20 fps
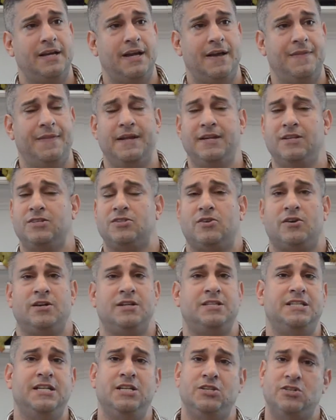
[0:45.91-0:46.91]
And then He
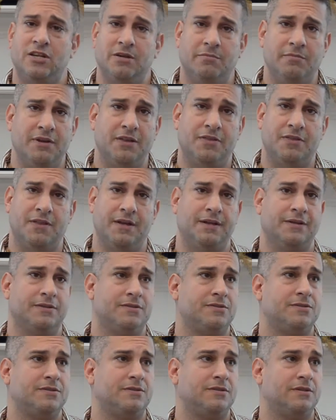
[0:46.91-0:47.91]
started teaching me
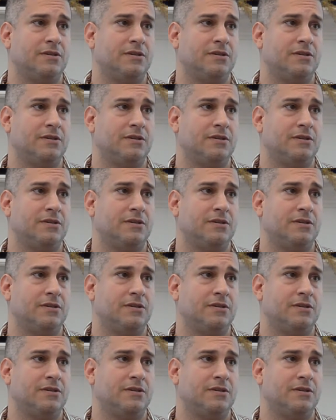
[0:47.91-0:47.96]
things,